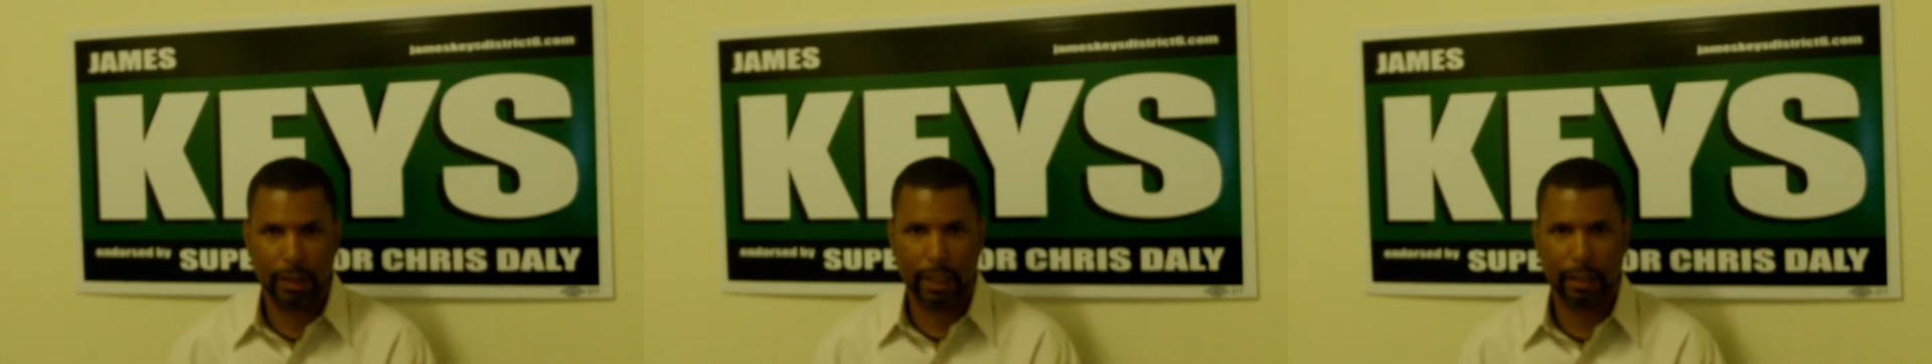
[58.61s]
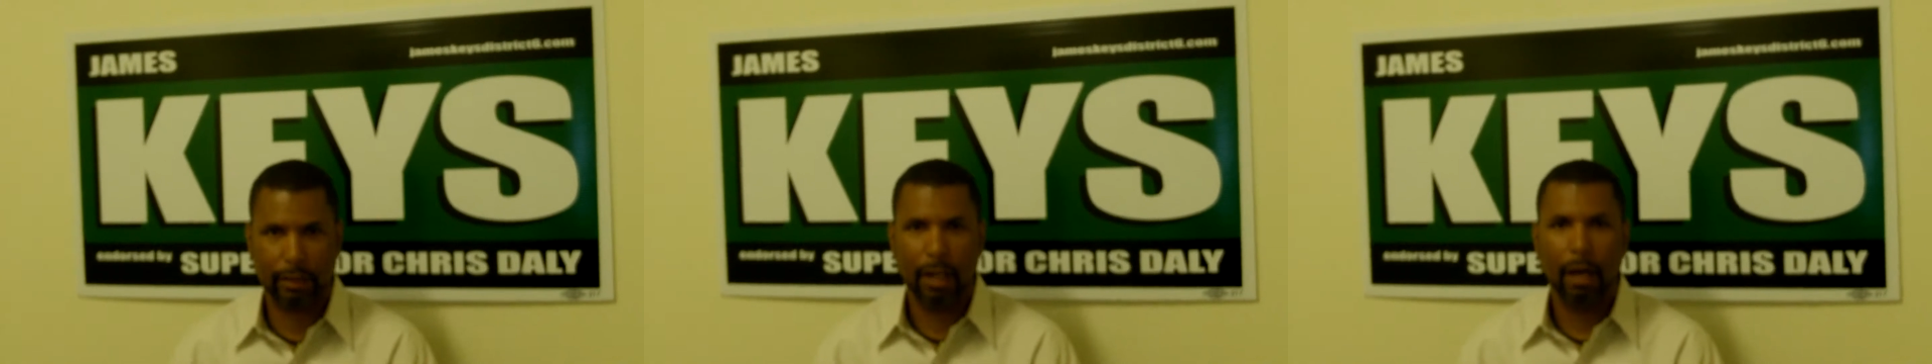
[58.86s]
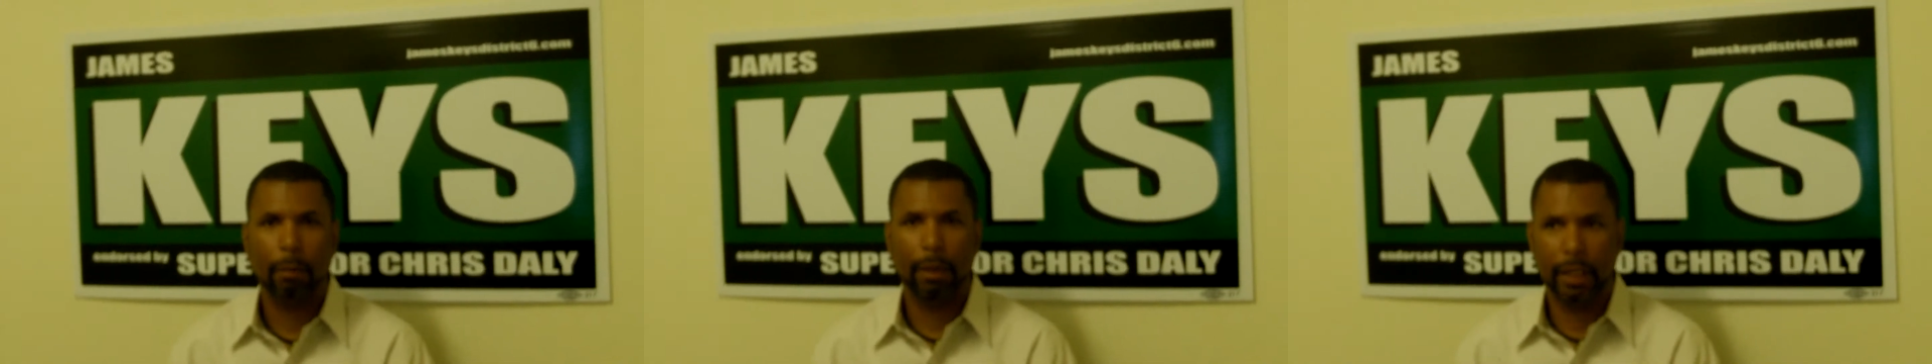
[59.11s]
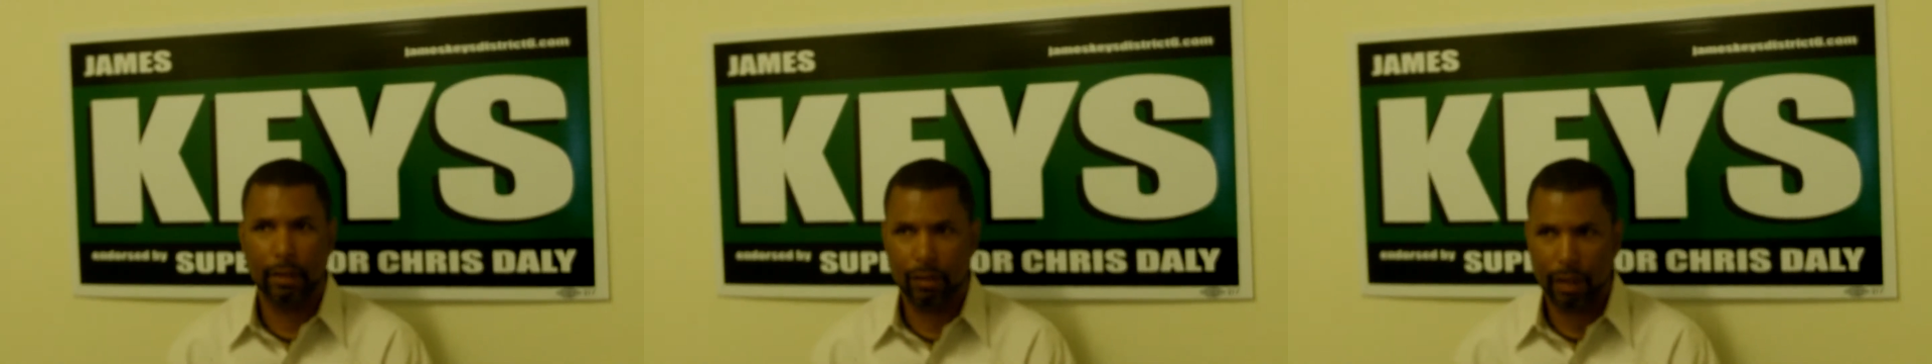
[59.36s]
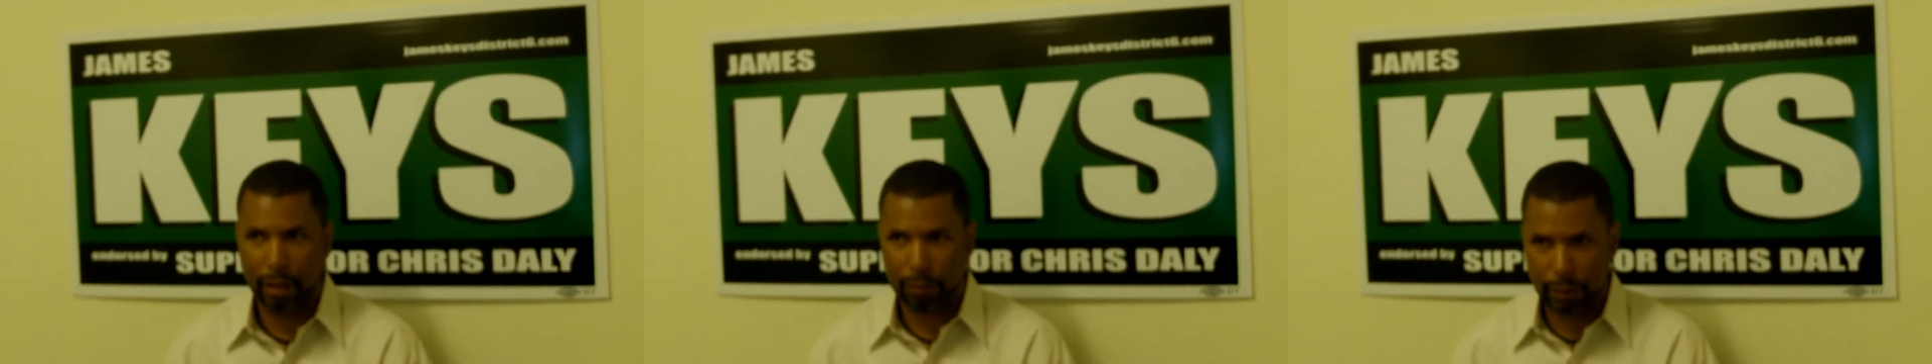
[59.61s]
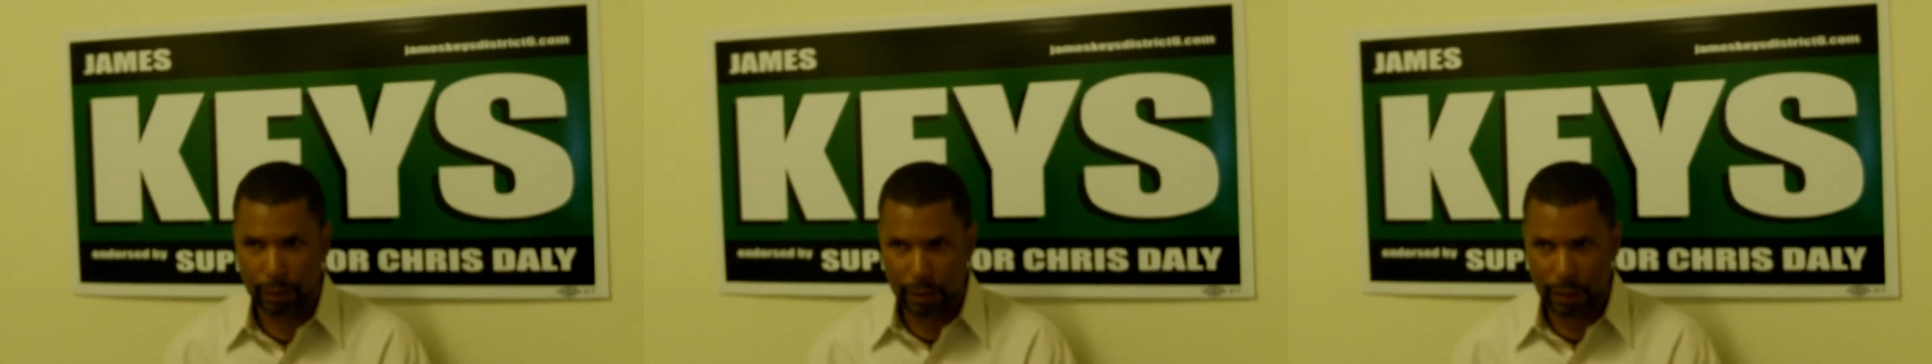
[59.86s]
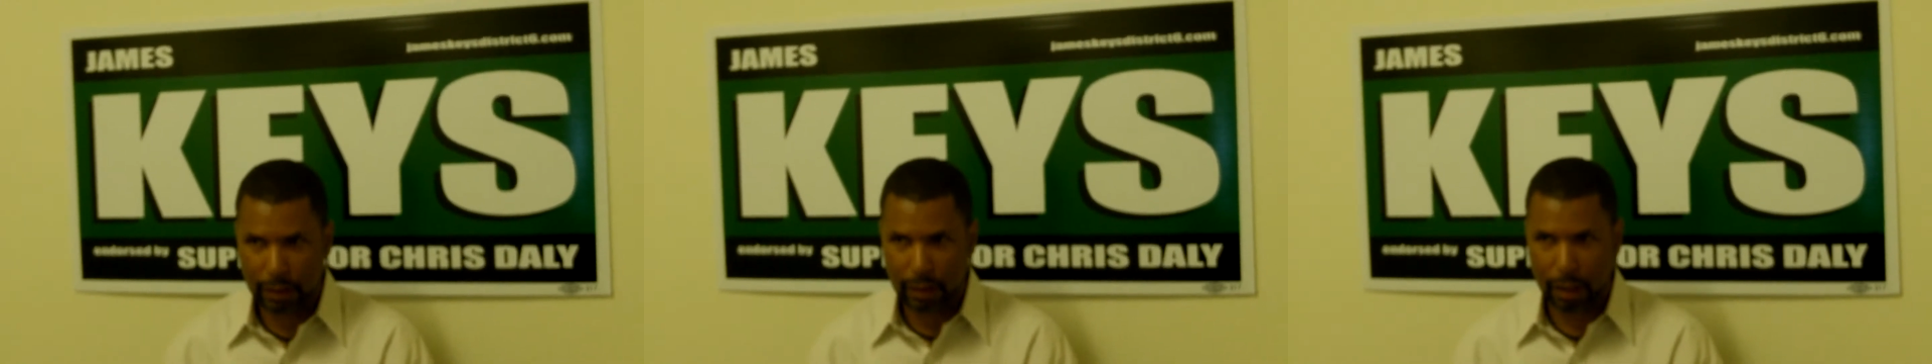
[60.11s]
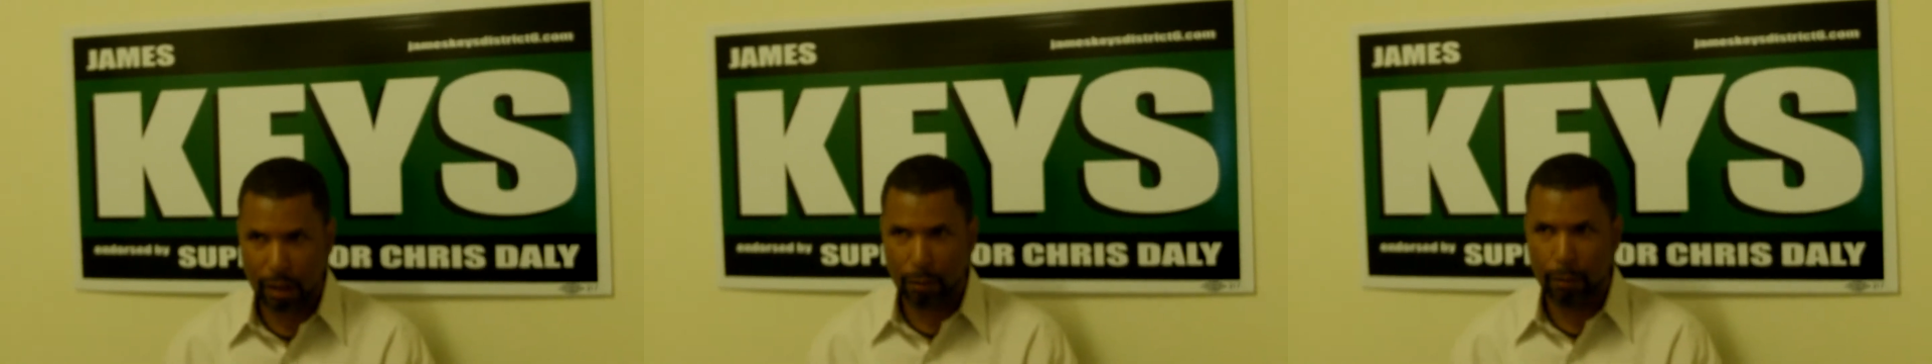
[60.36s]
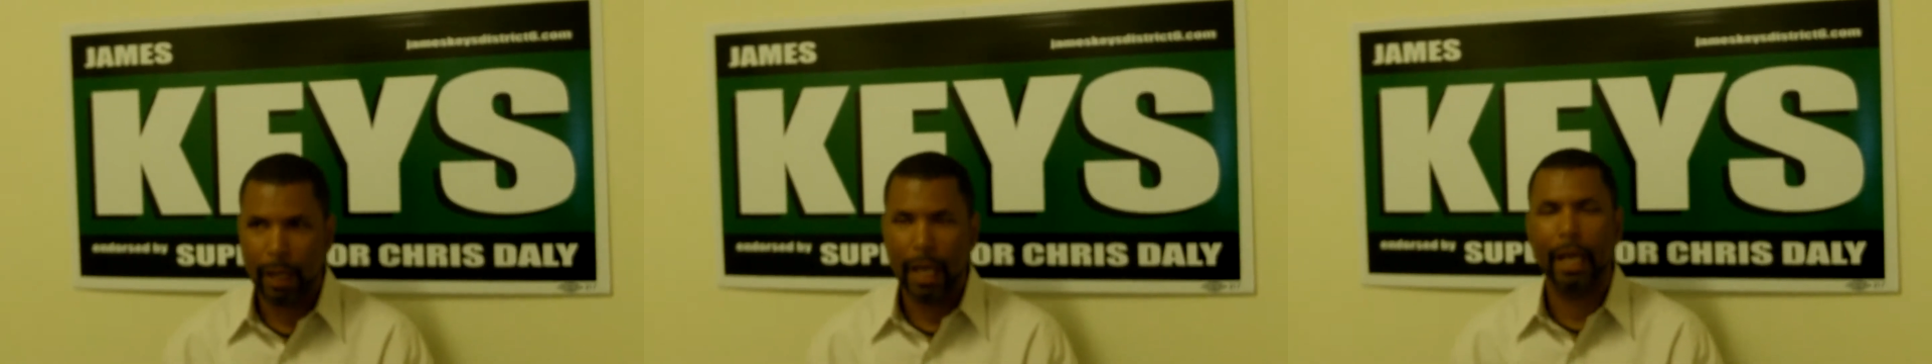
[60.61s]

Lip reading: 6, but in San Francisco.